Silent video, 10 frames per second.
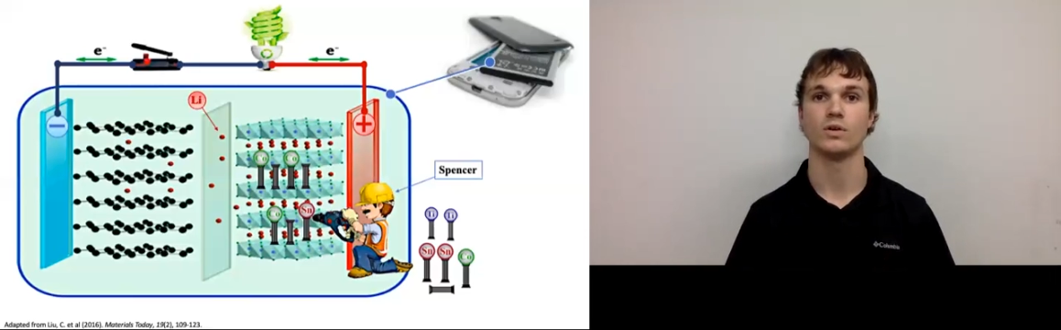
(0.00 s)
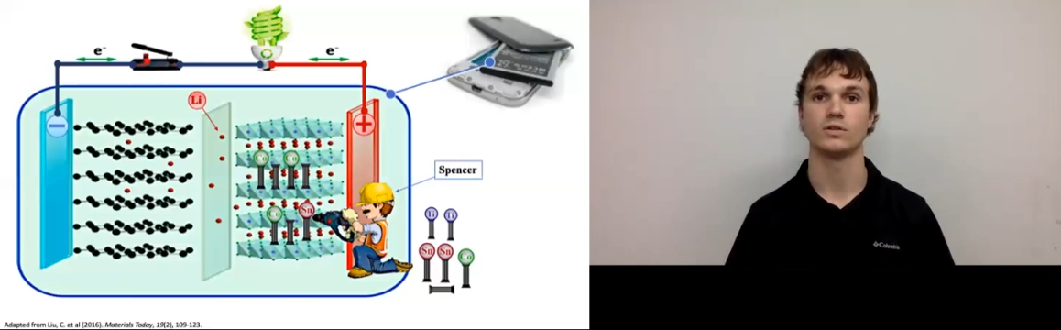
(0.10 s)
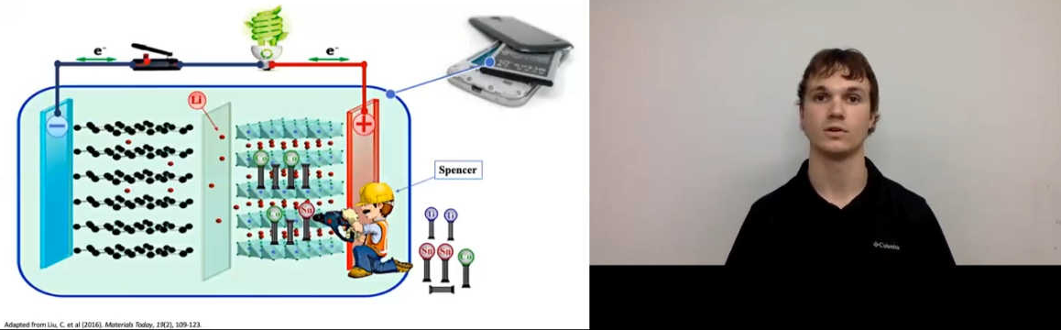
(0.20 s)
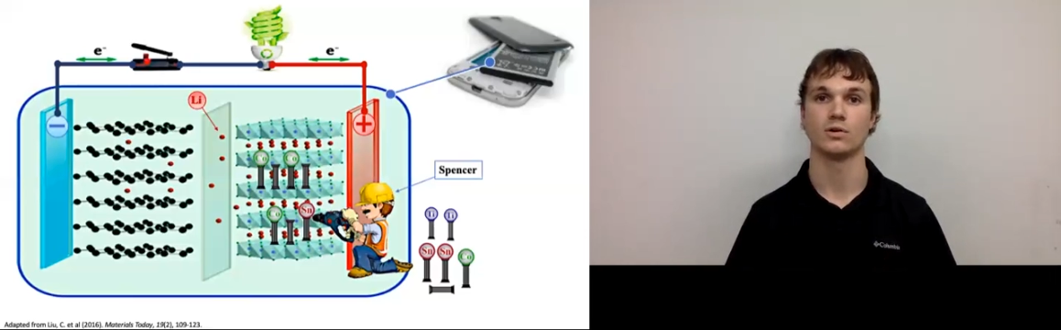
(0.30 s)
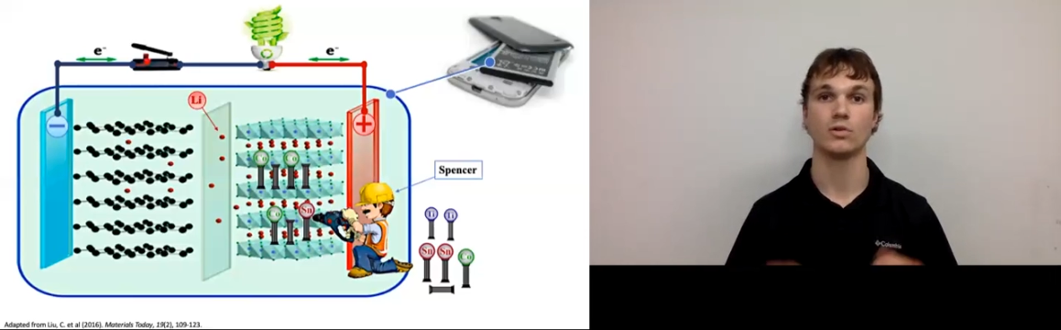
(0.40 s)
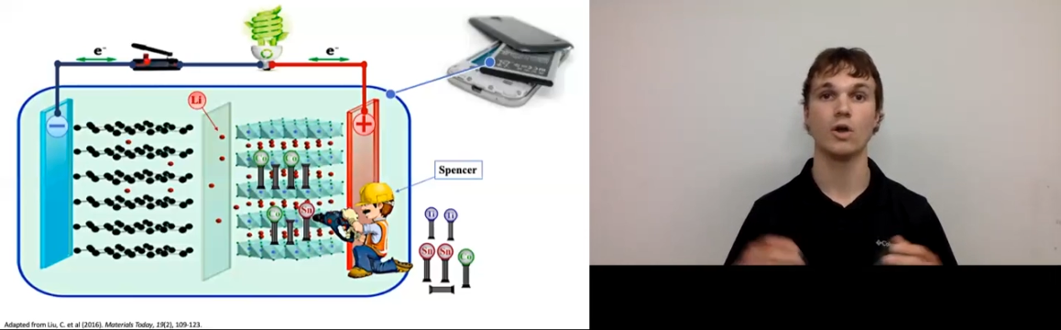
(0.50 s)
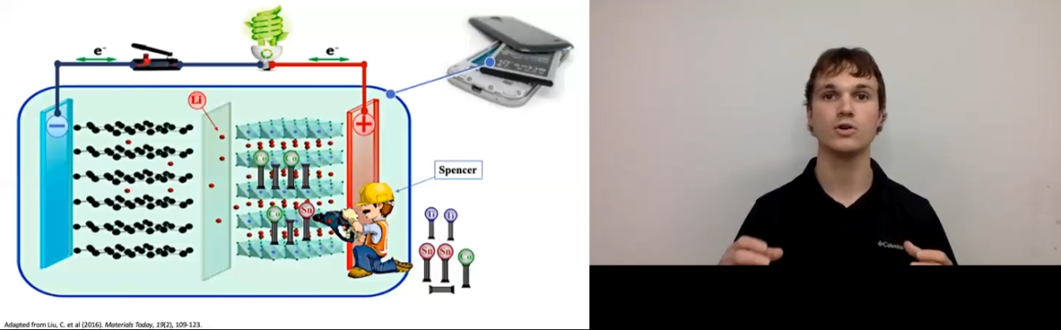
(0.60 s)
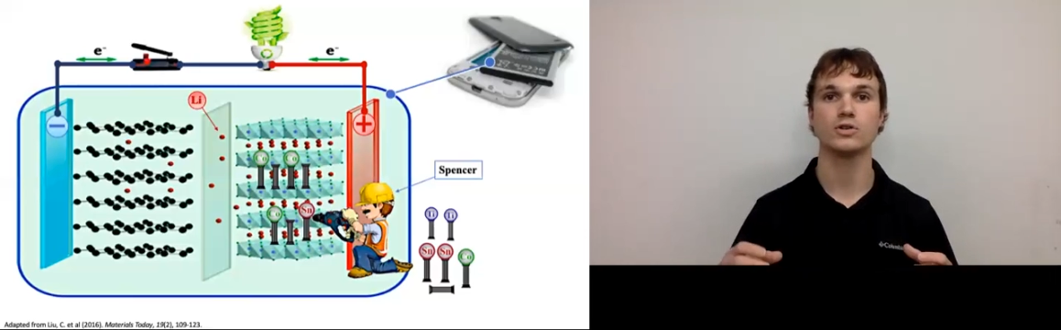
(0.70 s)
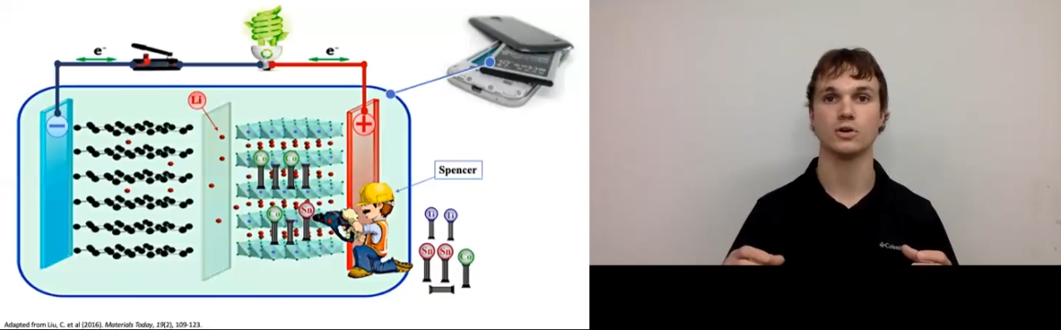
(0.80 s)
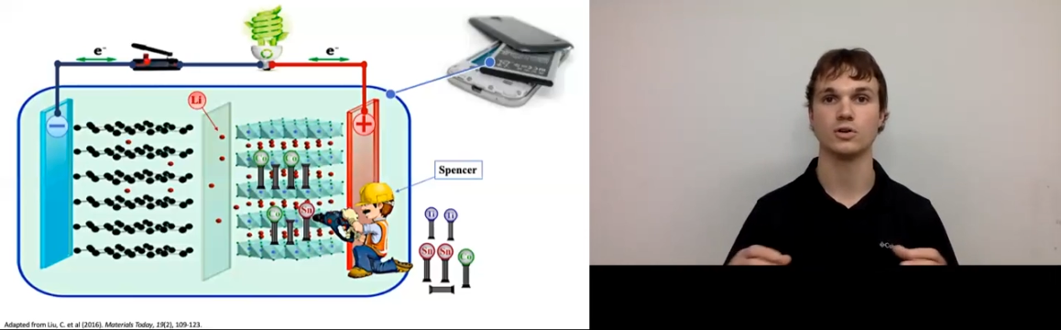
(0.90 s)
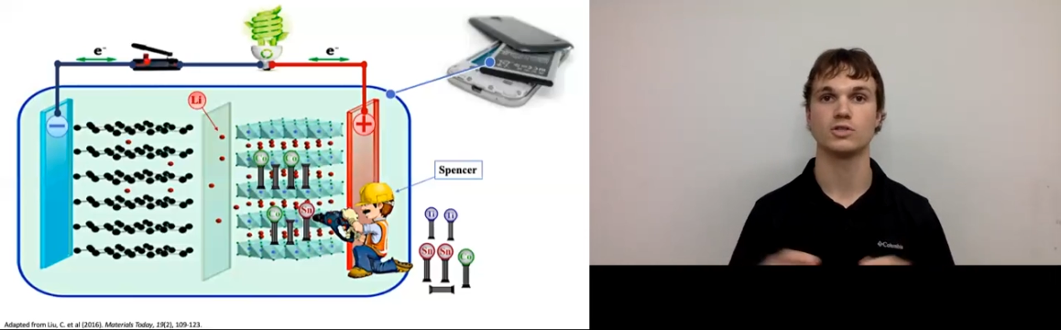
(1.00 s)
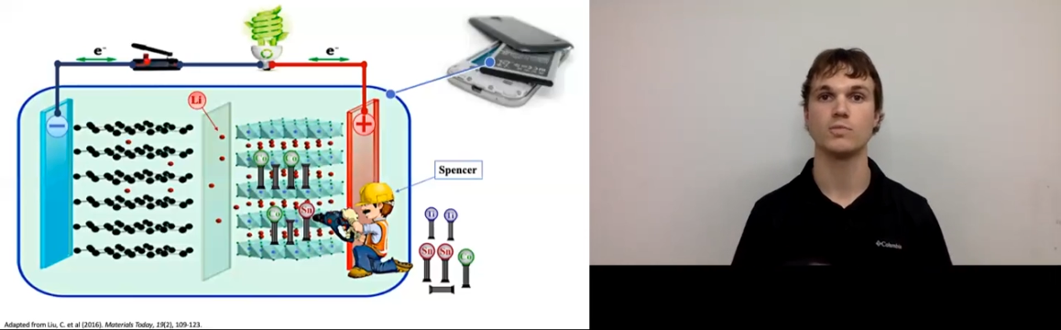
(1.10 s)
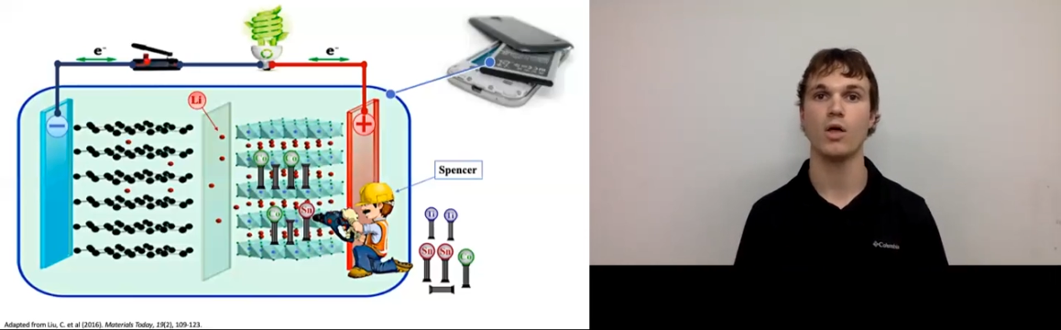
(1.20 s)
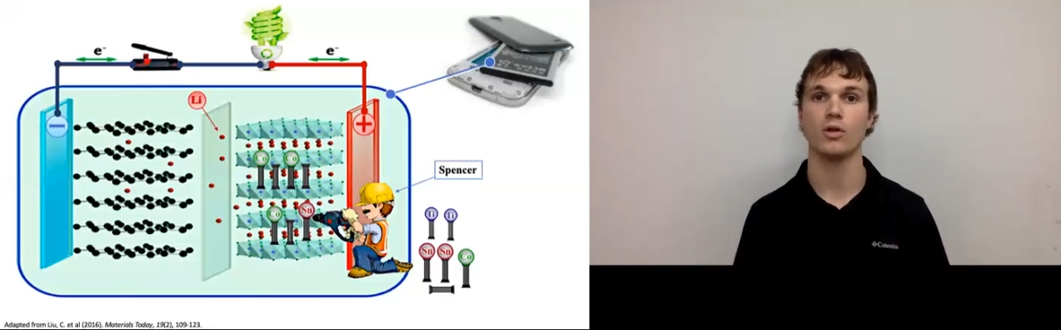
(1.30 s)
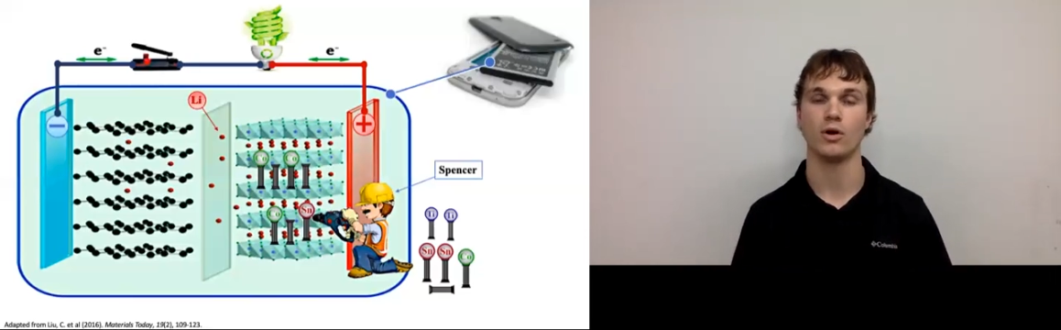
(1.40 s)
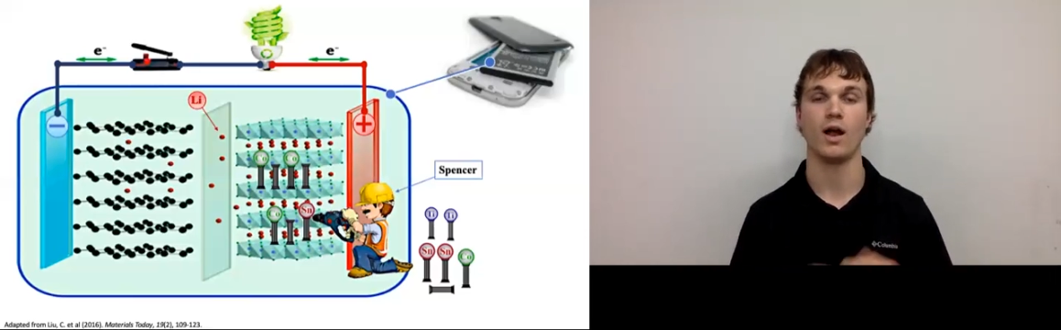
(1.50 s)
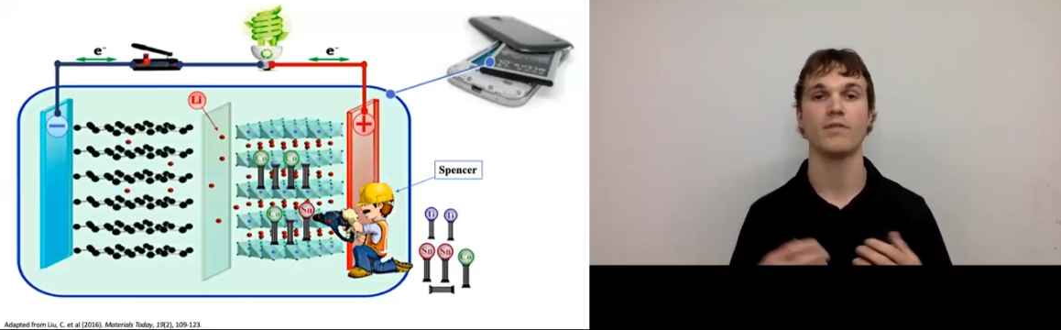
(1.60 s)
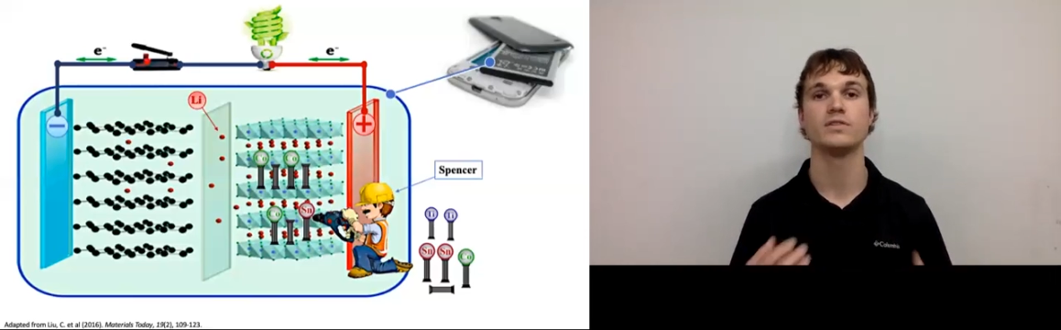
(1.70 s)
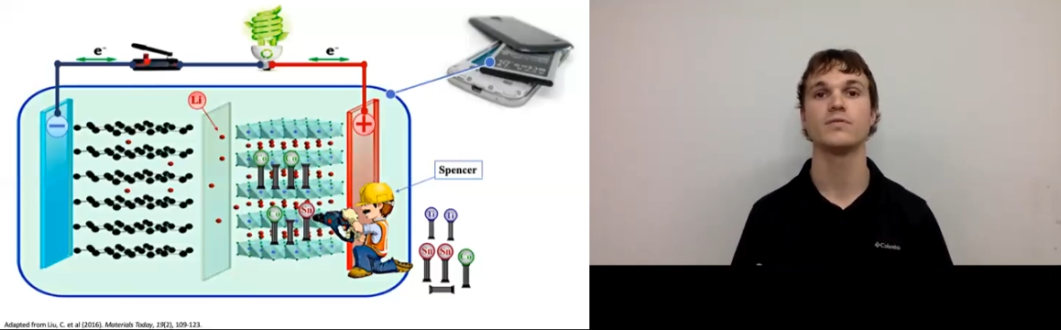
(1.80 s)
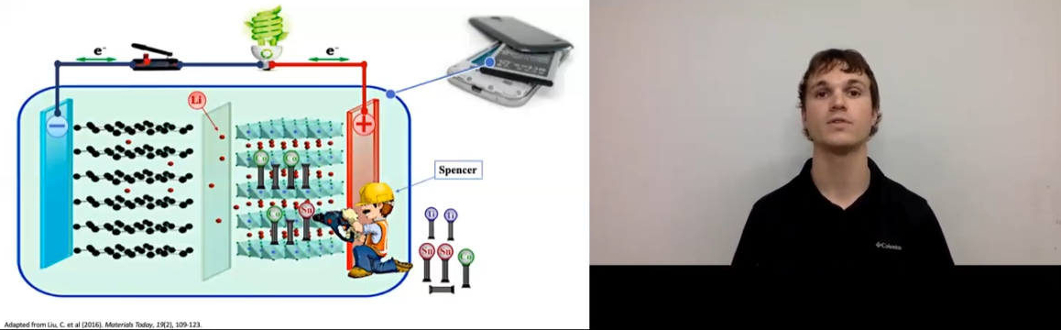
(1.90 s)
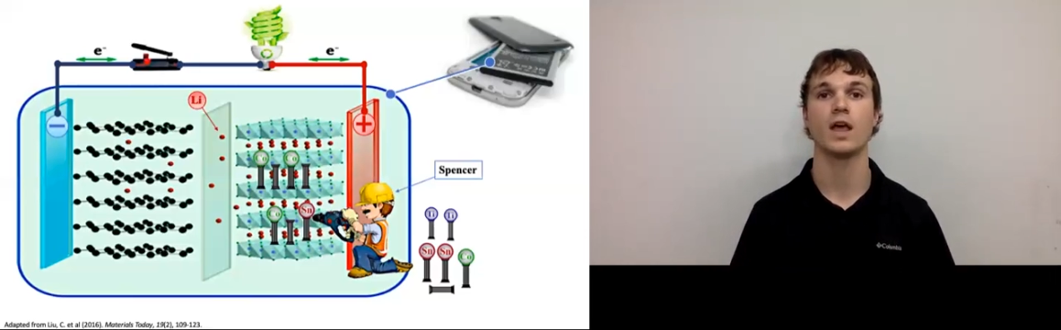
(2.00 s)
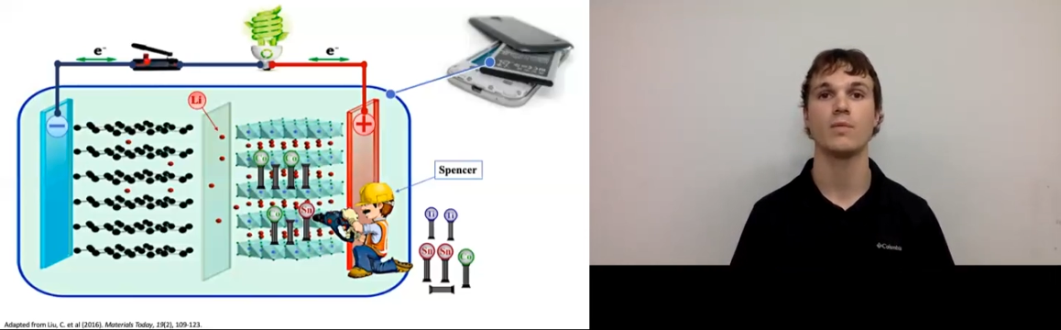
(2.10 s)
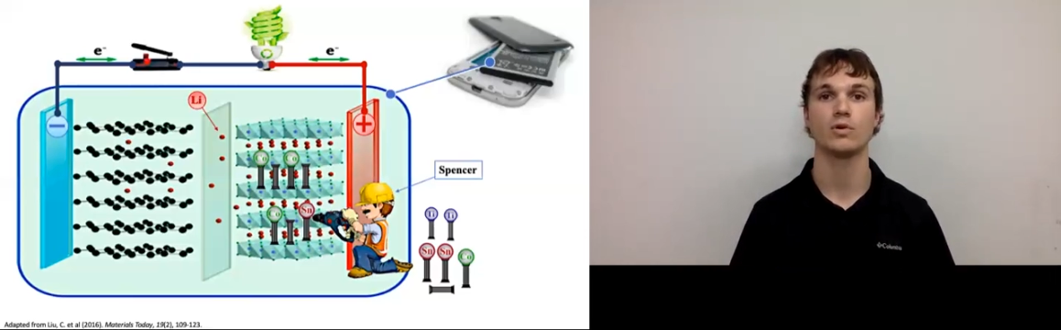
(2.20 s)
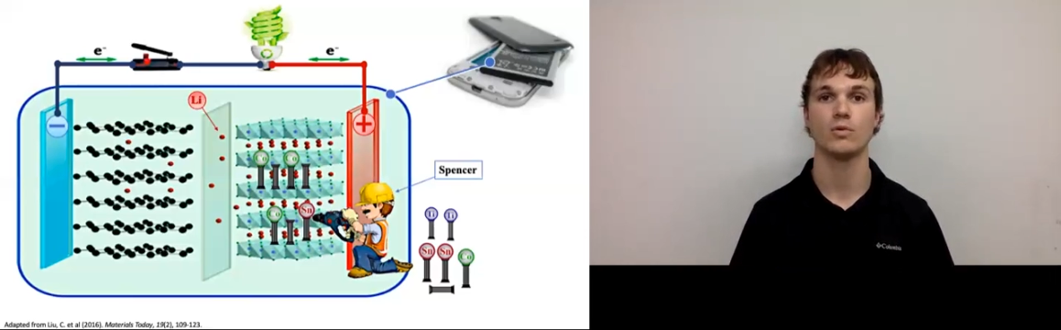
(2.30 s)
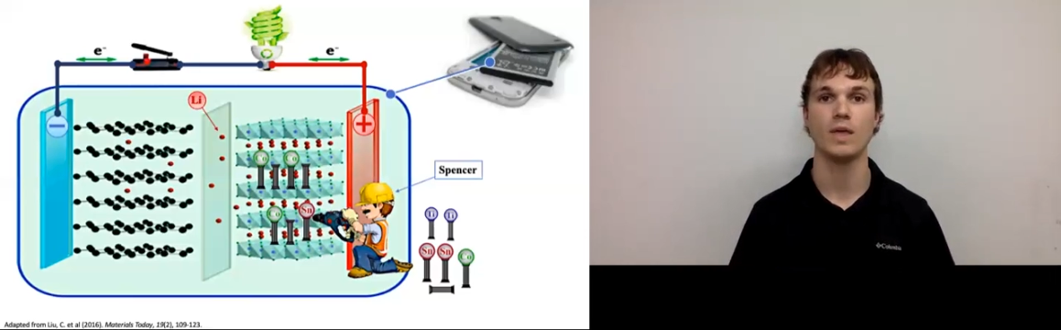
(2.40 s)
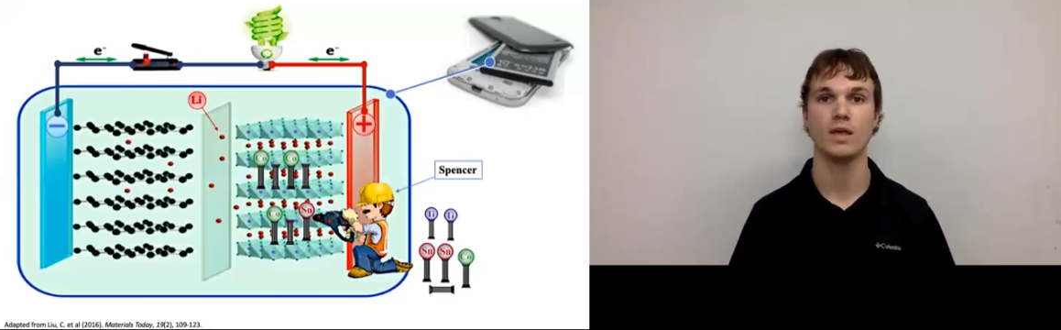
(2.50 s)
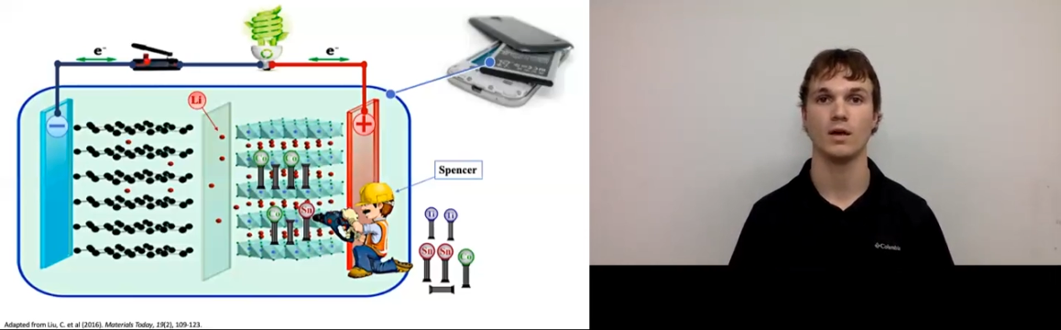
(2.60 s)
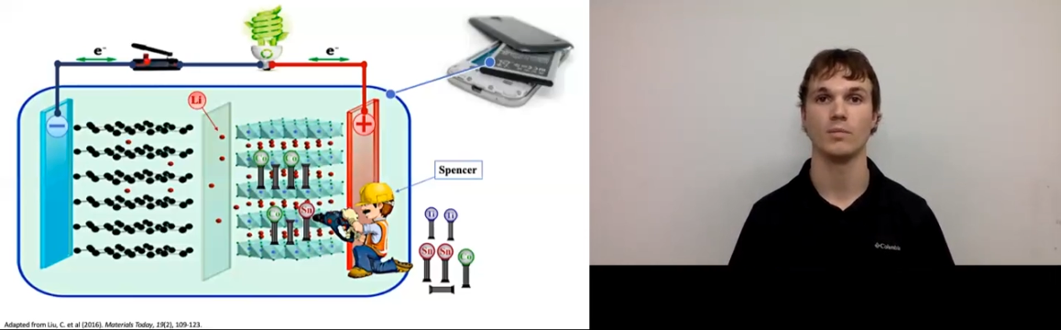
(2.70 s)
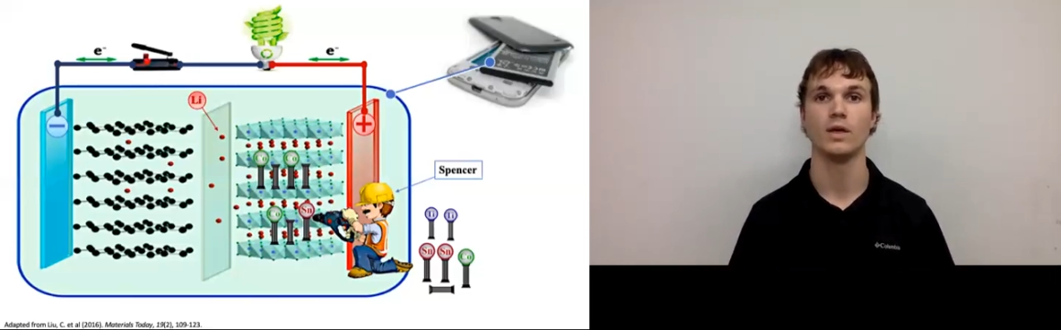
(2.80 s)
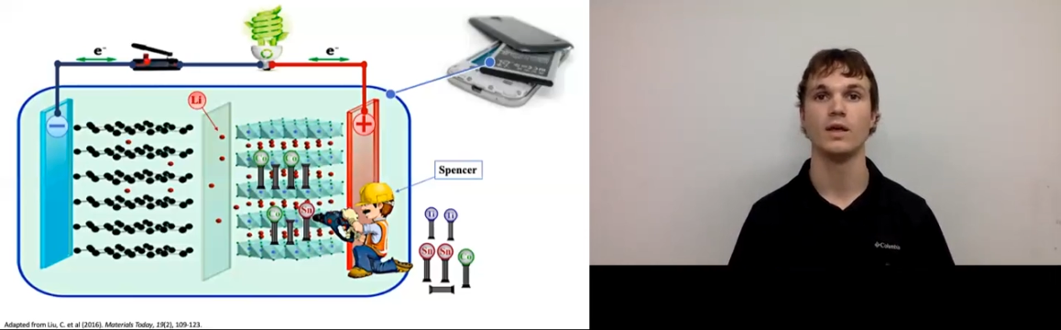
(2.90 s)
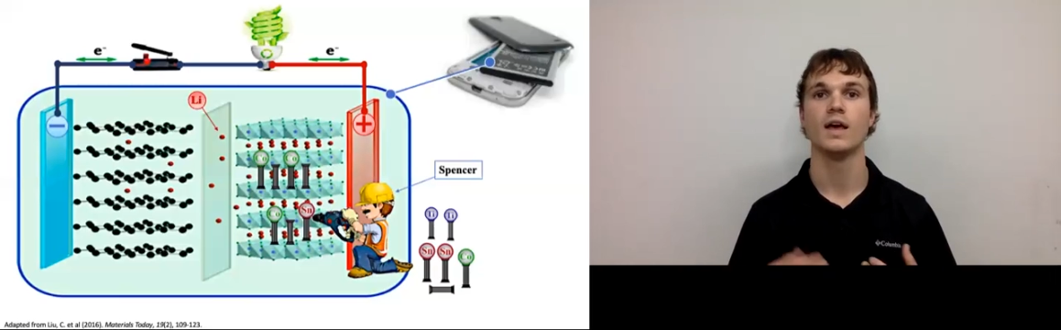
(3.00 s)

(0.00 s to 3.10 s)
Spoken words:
ones that are larger or smaller or have a different chemical makeup